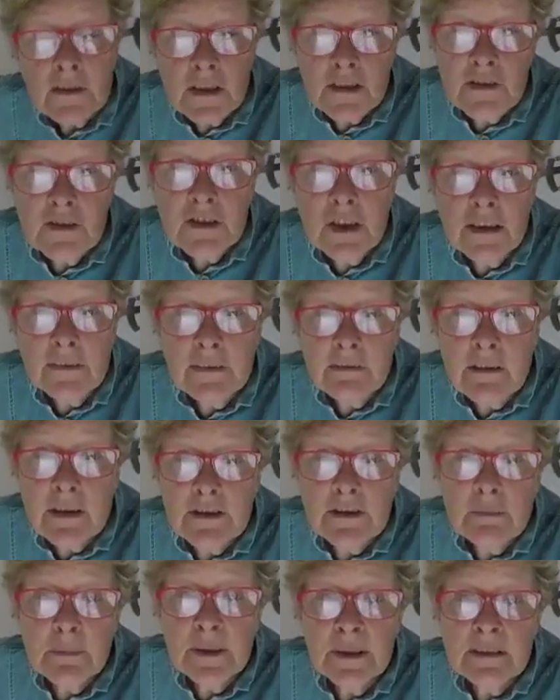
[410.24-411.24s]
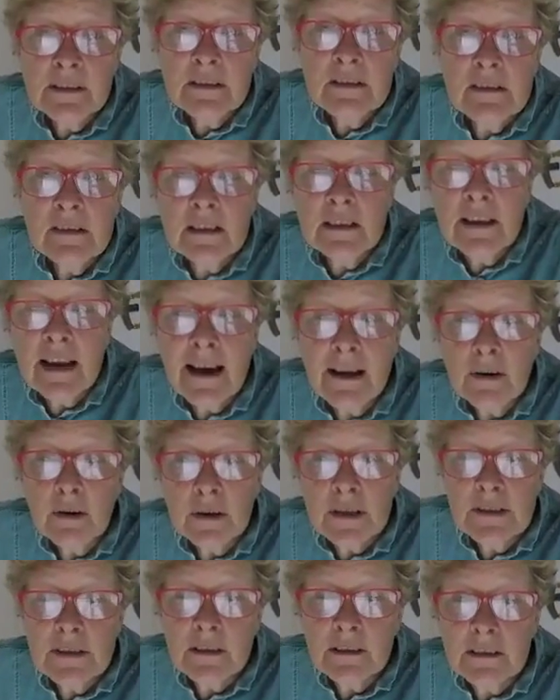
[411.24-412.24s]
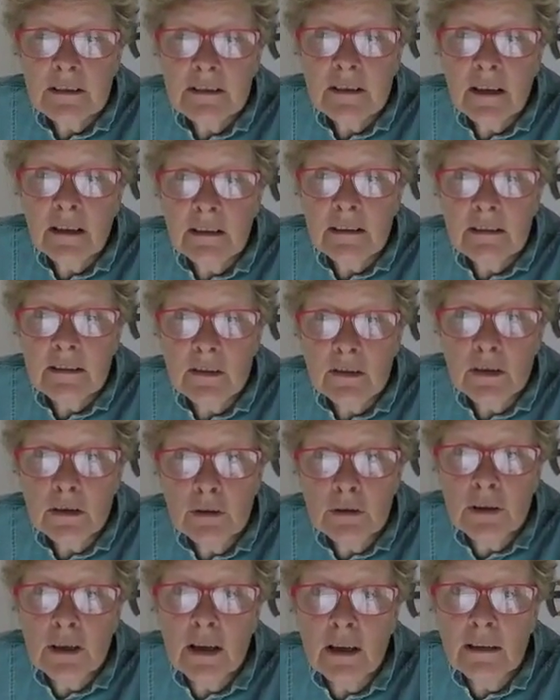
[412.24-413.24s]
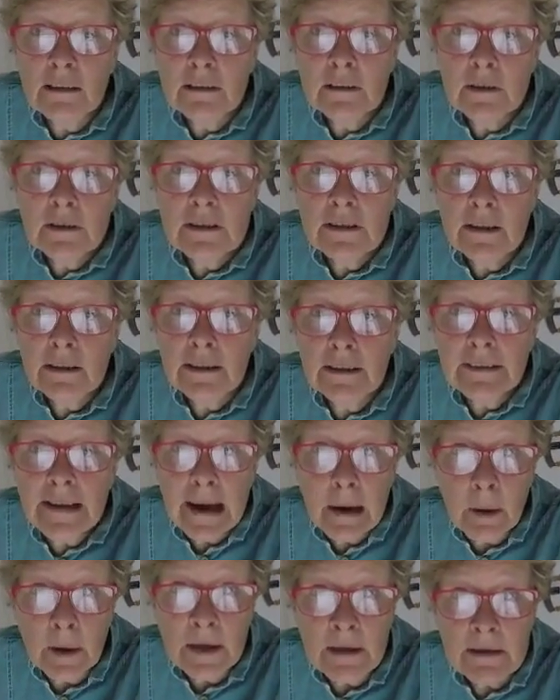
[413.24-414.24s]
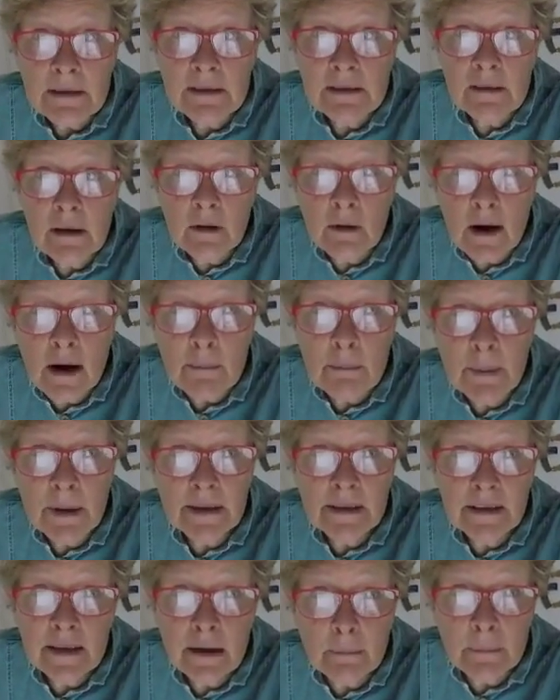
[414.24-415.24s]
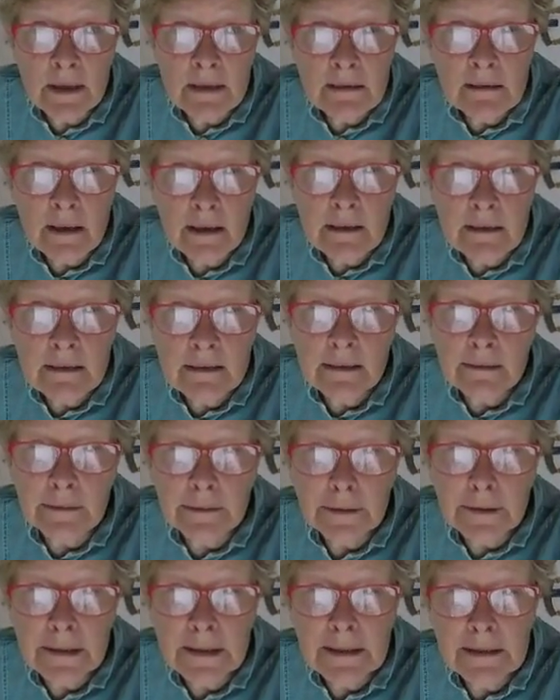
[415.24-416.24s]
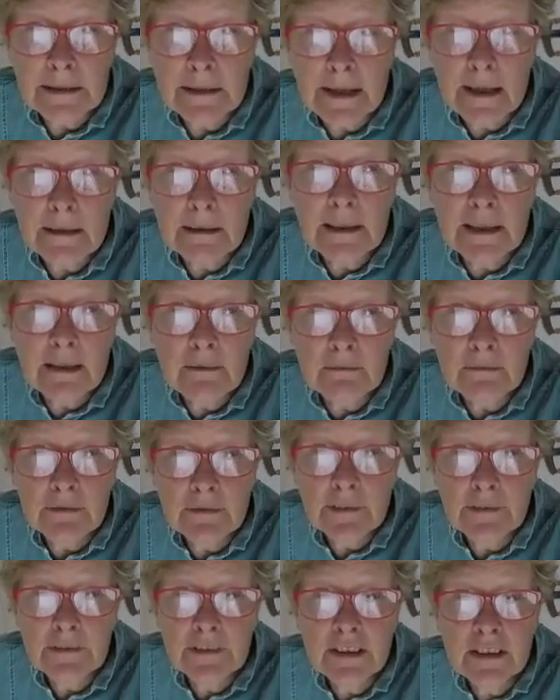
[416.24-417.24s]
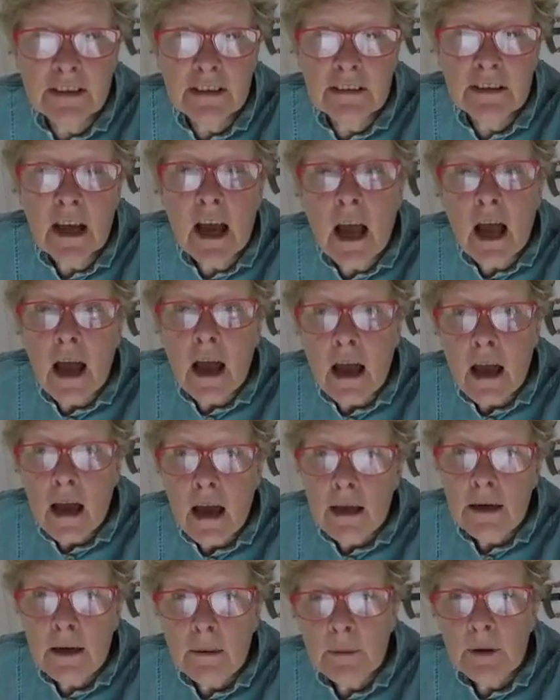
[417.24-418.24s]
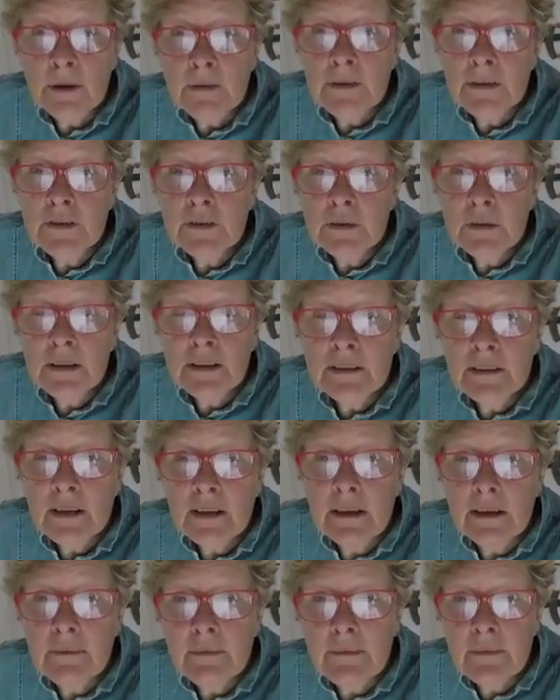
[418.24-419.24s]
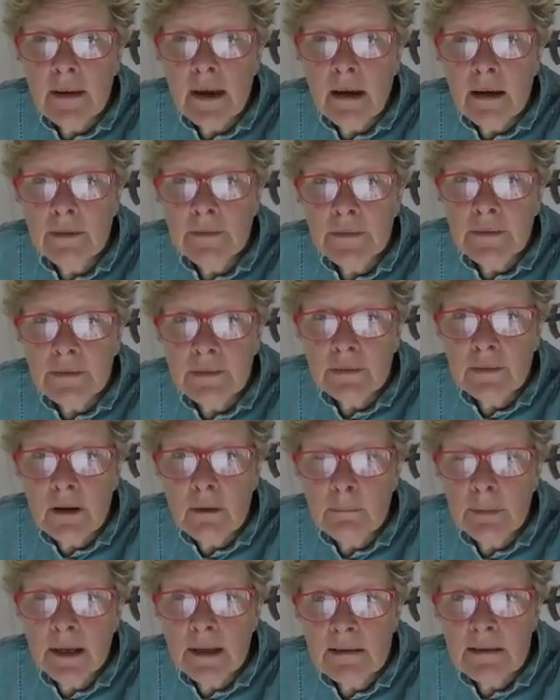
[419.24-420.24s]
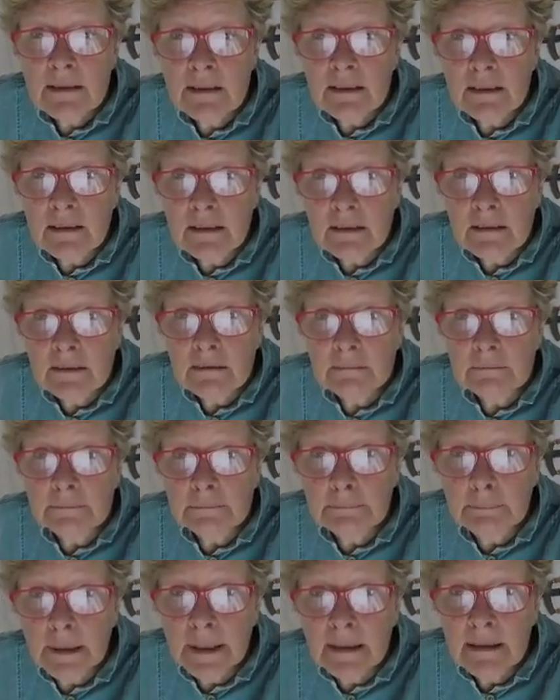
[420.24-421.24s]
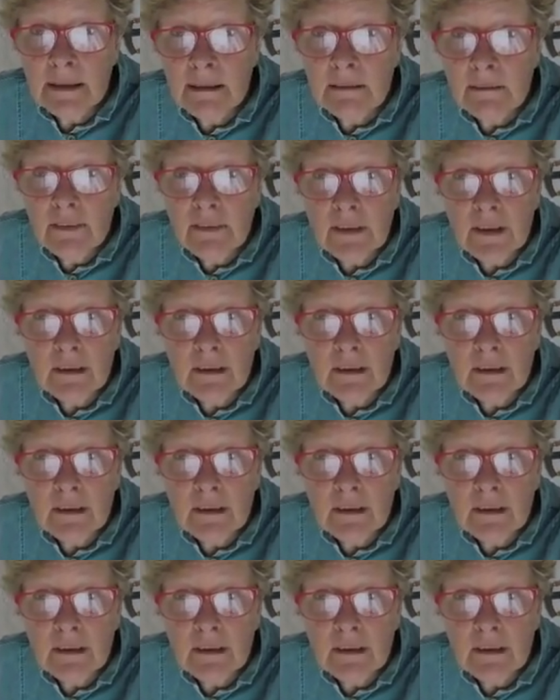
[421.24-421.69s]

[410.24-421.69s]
Just check the recipe to see how long it's going to take to cook, and it looks like an hour, so I better get my skates on because it's now 11:15 and I'm going to do it in that plastic baking